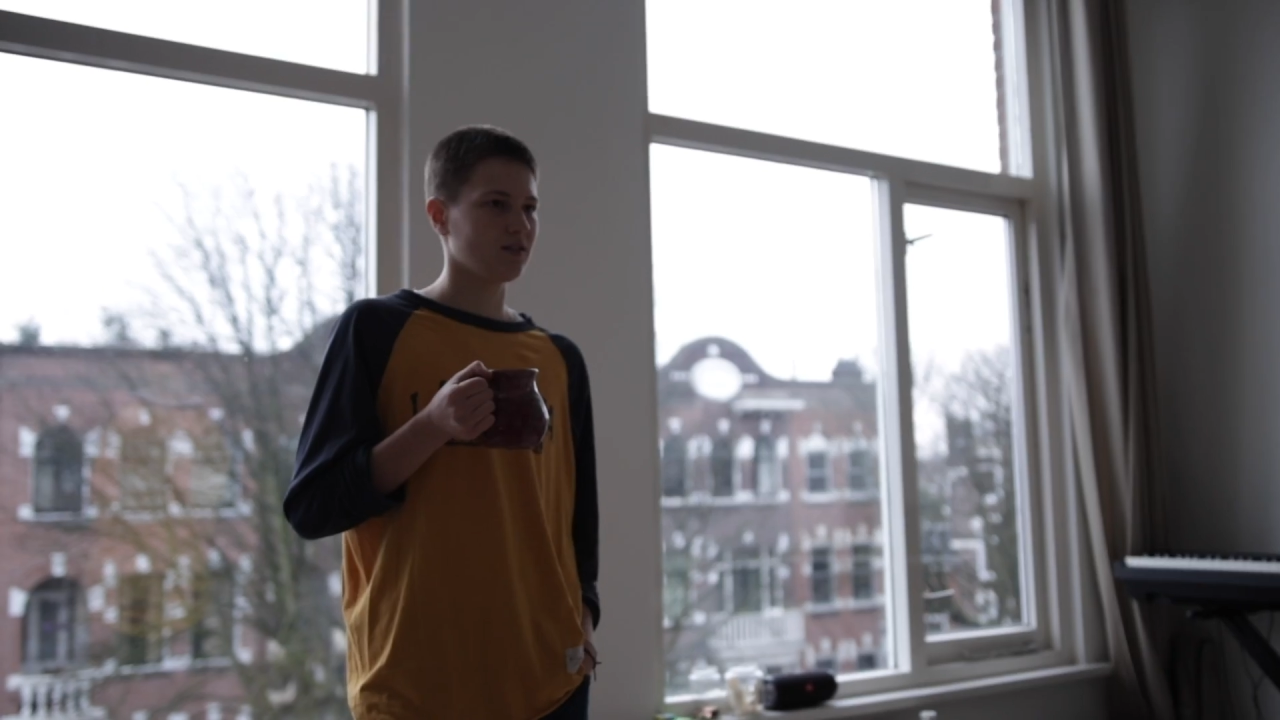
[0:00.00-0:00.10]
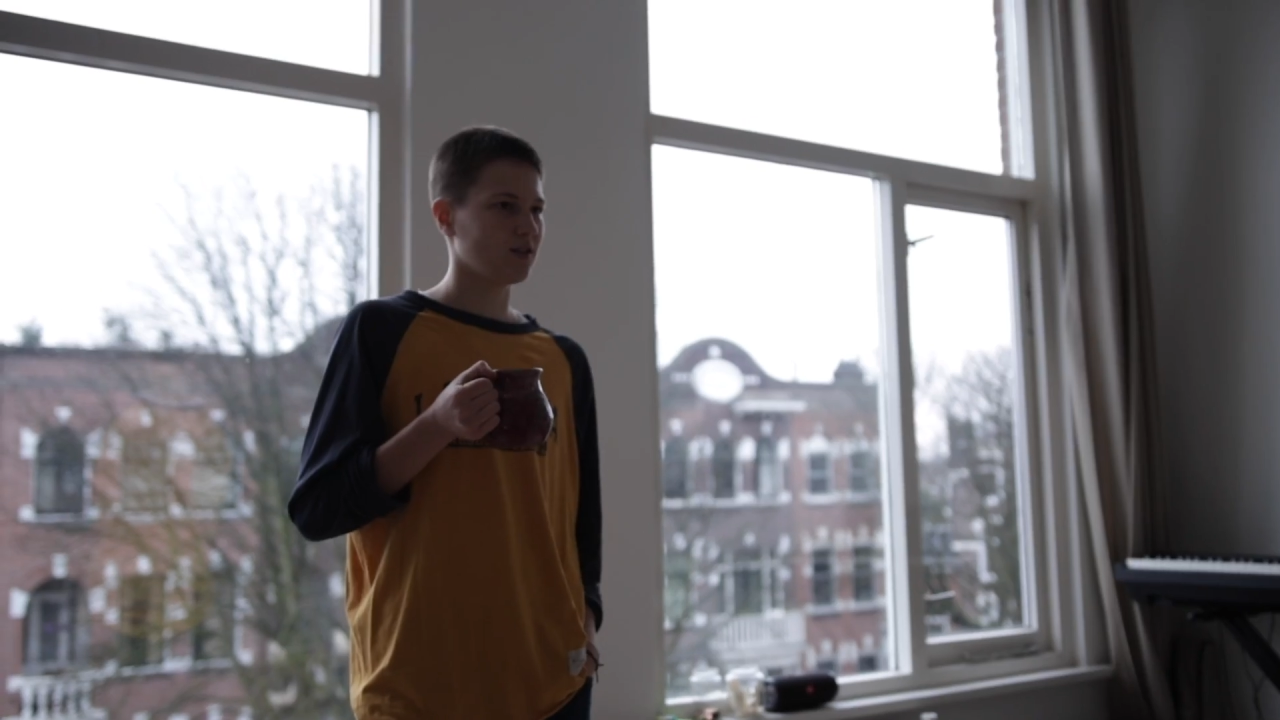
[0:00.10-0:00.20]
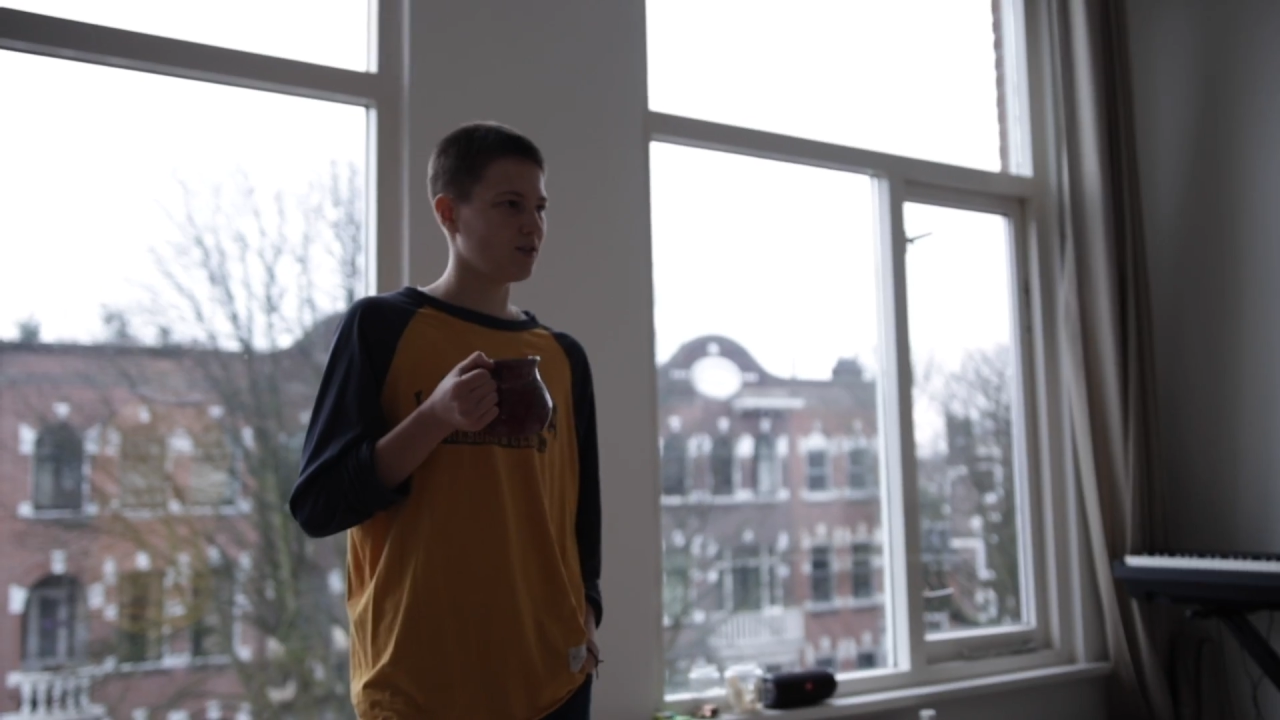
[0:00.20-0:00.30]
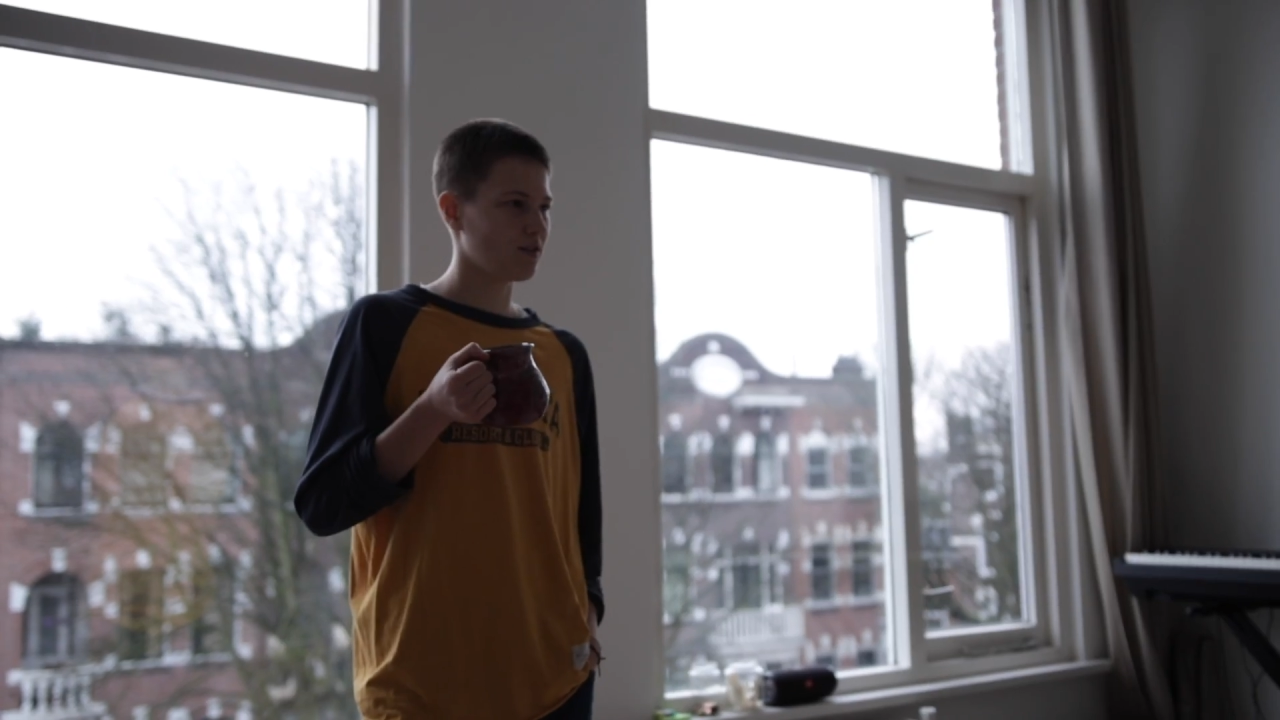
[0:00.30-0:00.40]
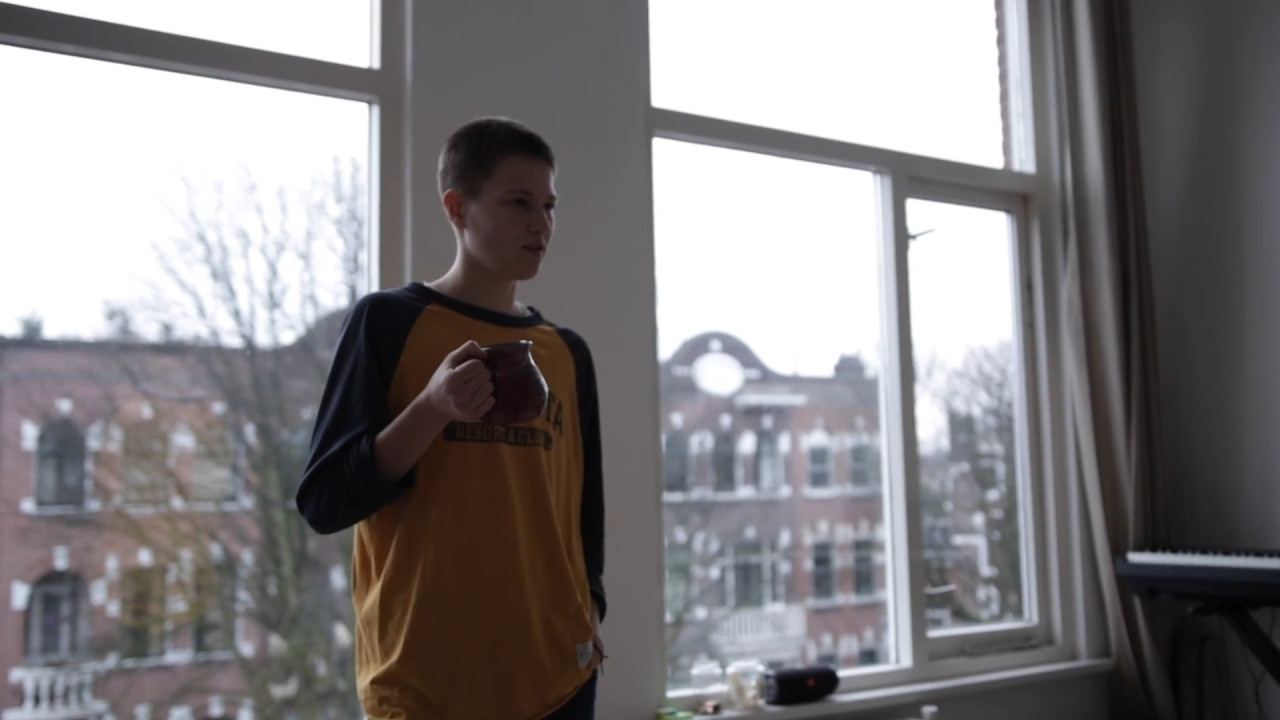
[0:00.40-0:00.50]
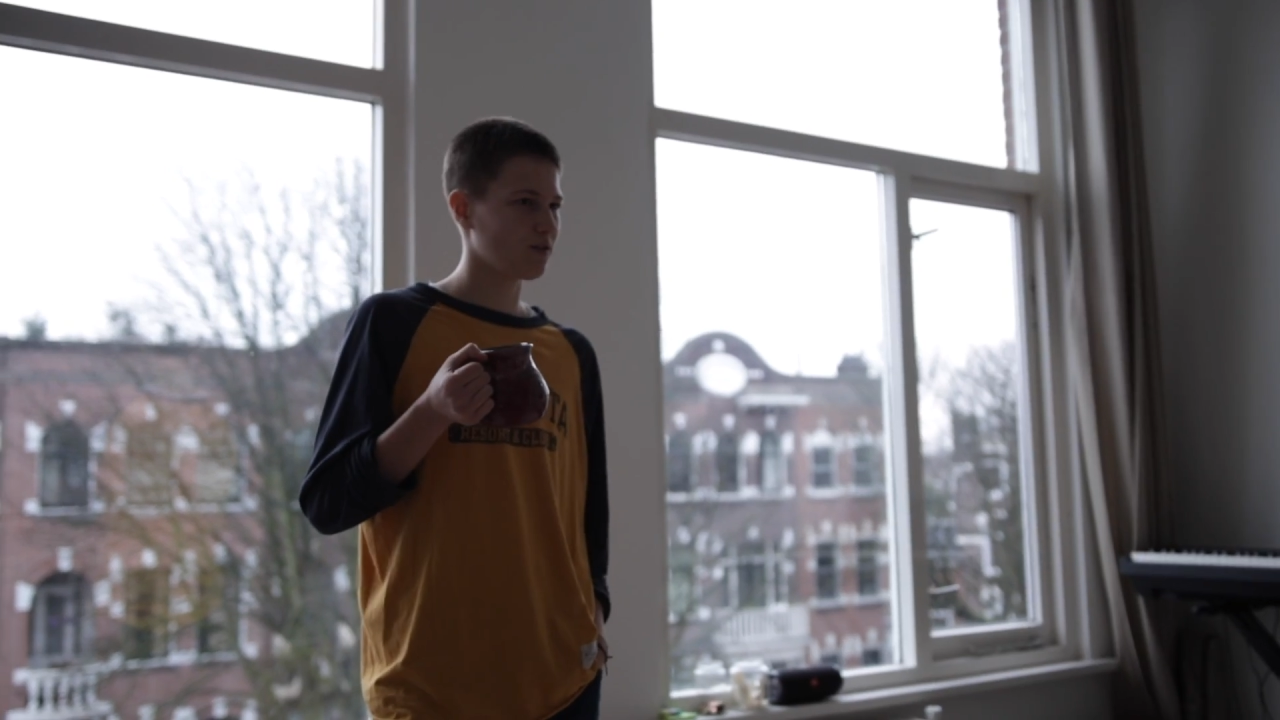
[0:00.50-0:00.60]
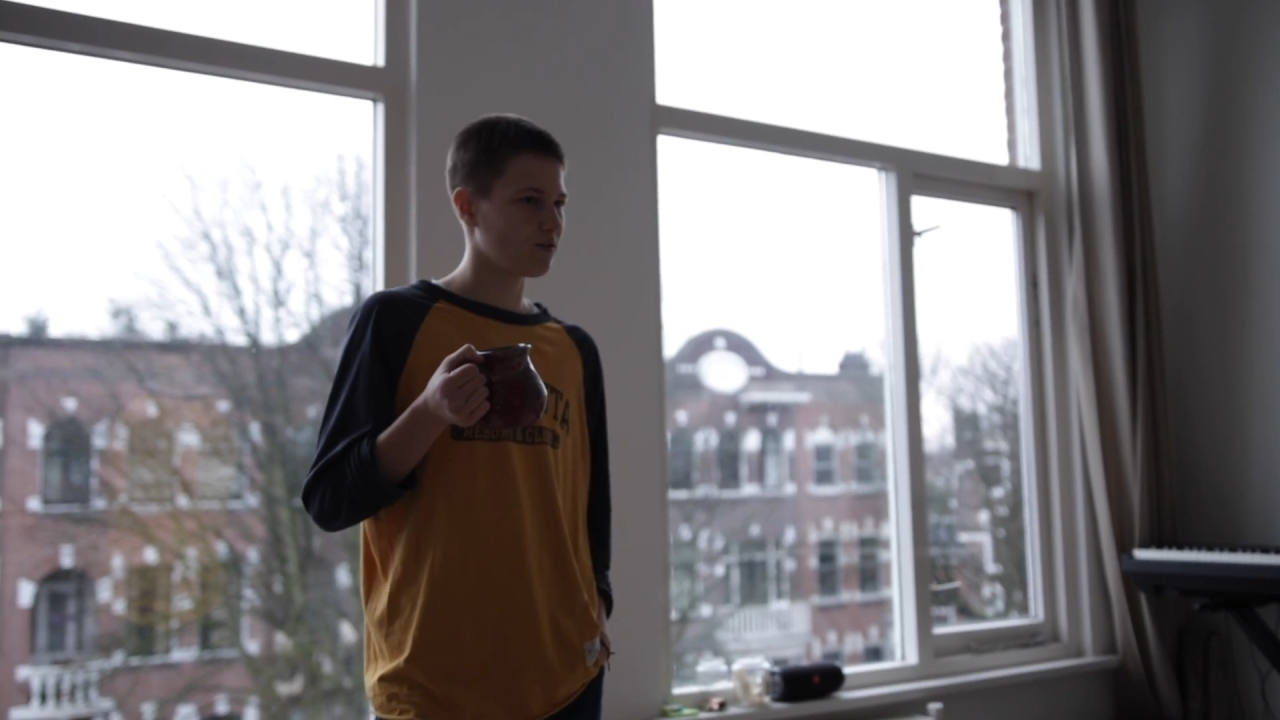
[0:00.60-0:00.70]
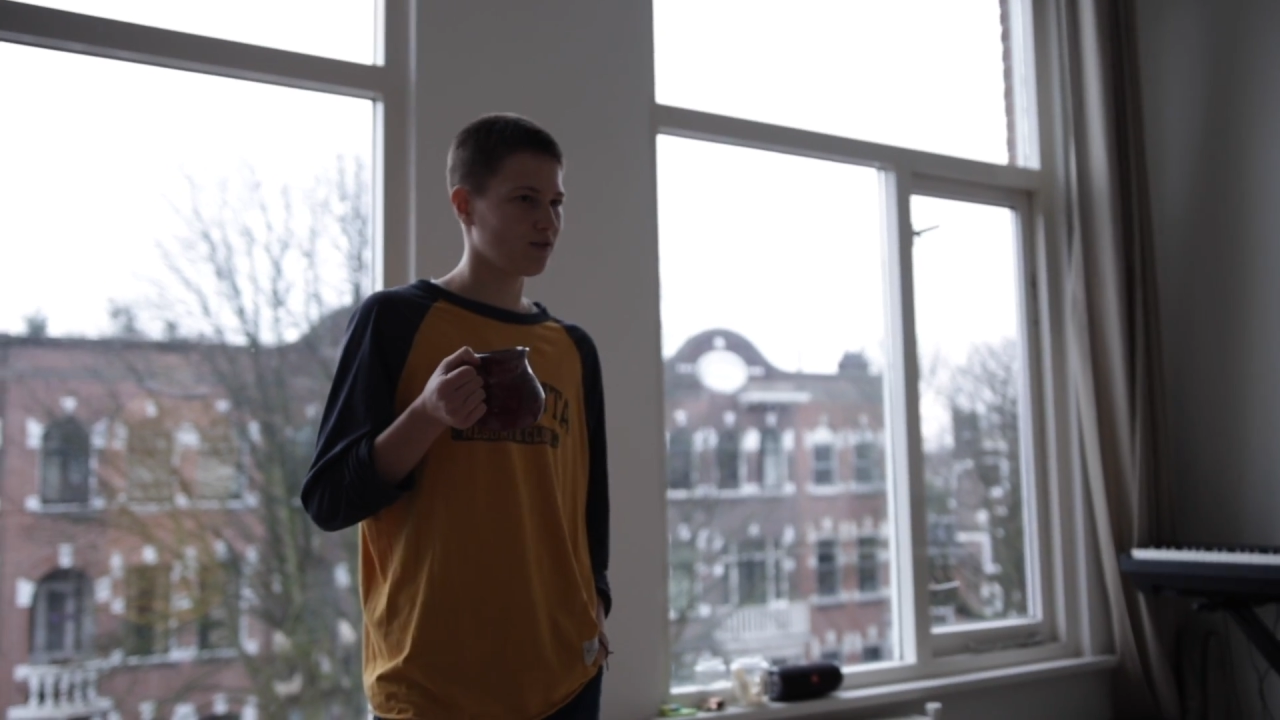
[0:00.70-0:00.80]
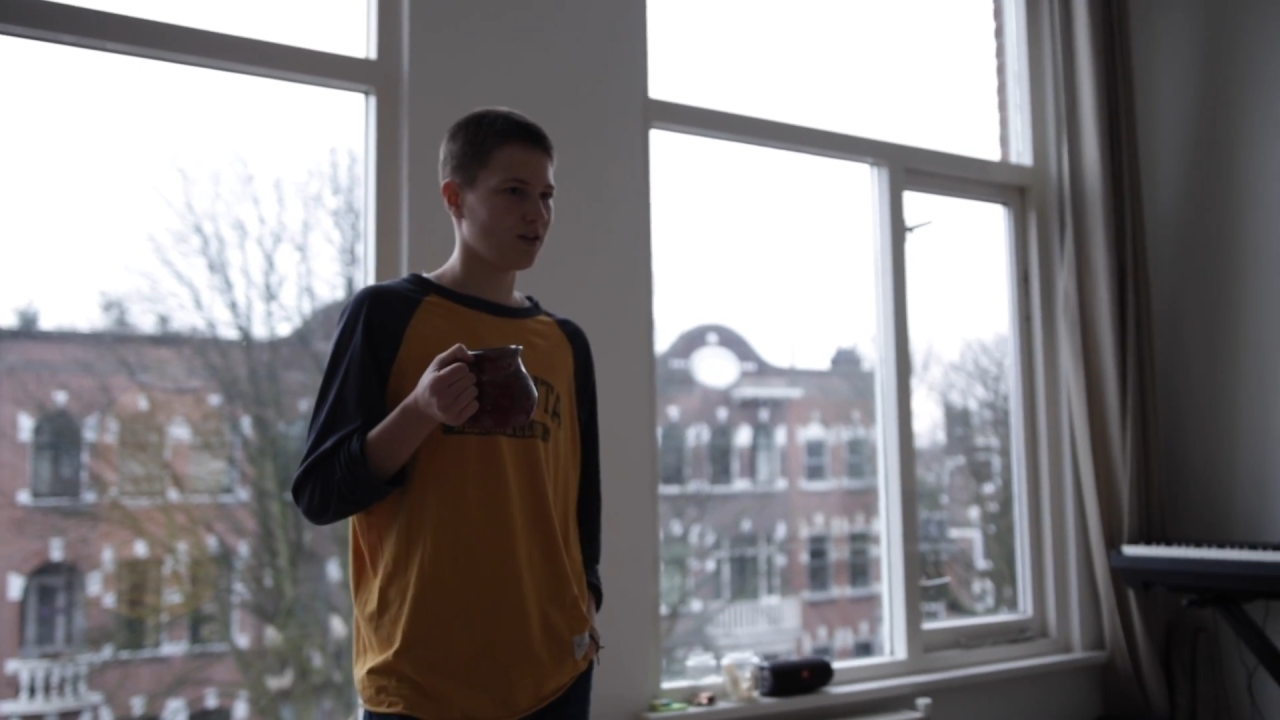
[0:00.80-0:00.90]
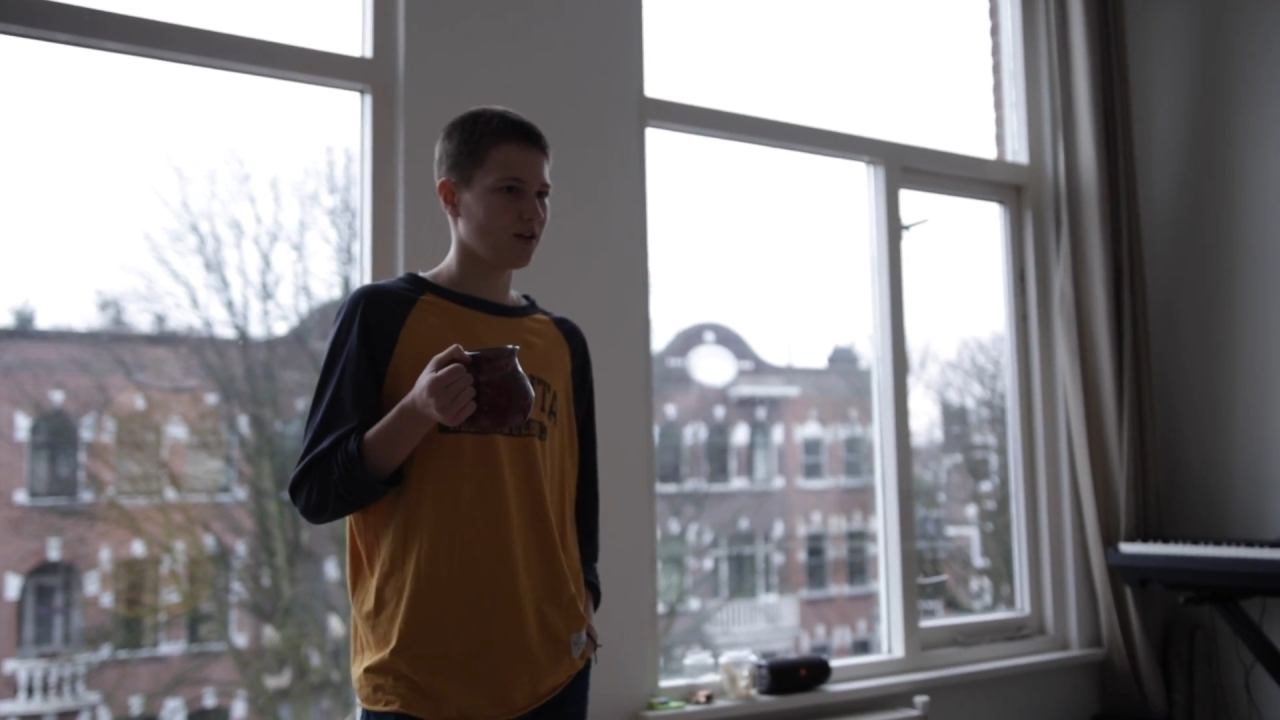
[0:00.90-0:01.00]
You
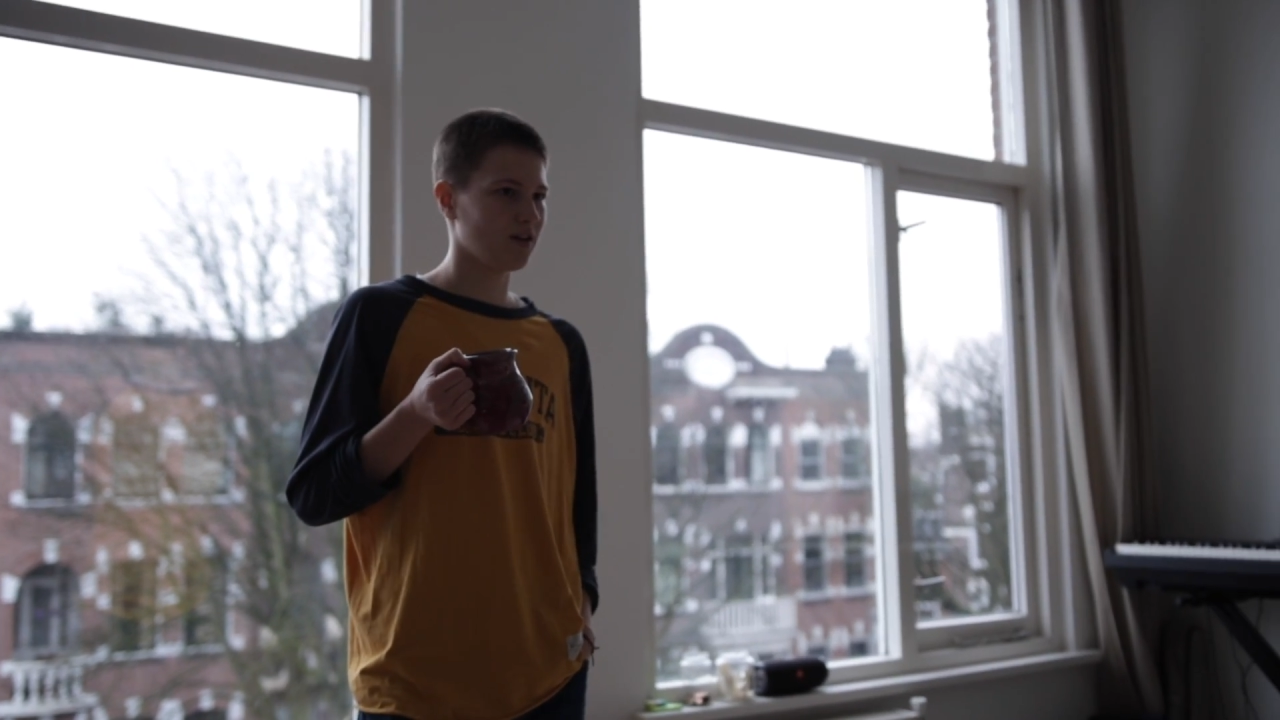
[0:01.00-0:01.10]
know,